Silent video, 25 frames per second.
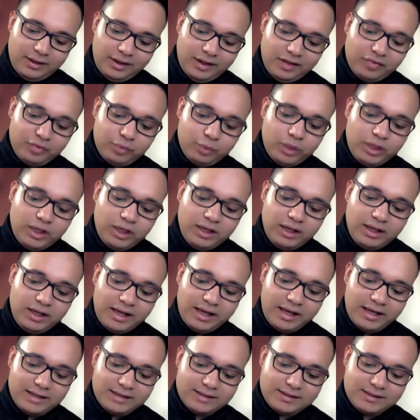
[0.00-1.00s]
If VDD
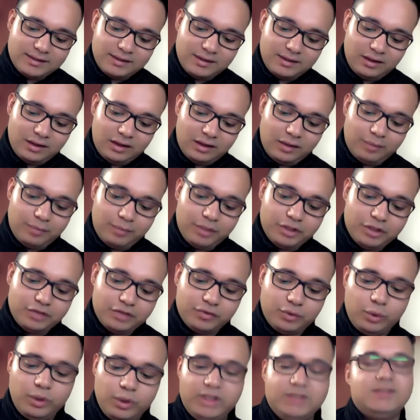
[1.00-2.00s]
has a bunch
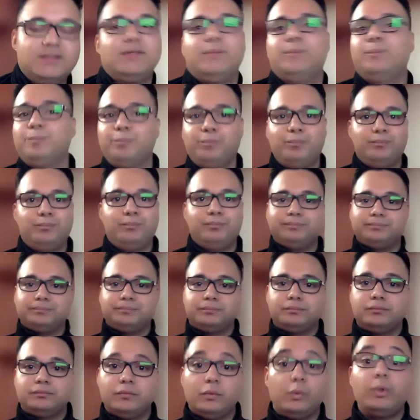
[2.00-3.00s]
of noise,
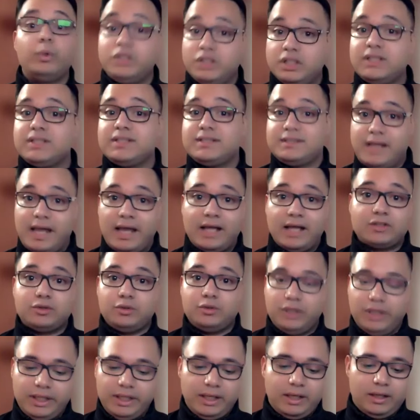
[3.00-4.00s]
which is
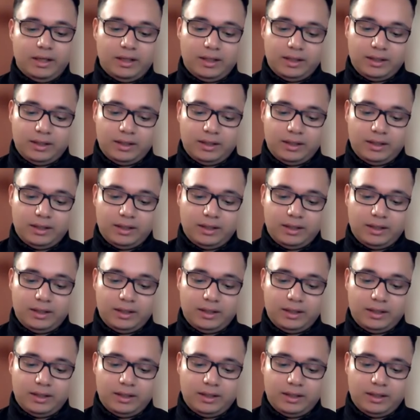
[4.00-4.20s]
actually